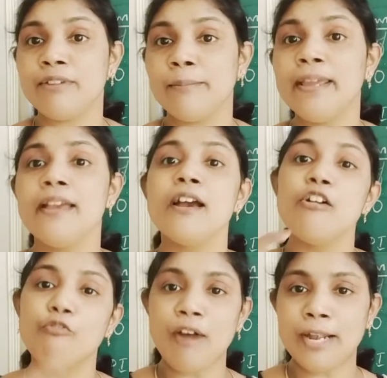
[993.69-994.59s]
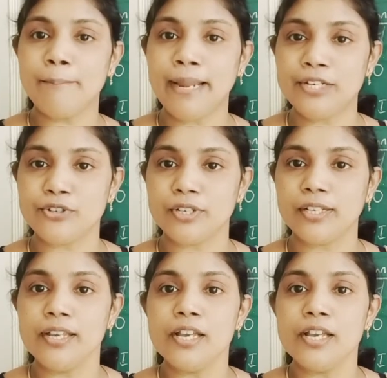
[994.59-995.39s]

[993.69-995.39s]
will be 1 byte only.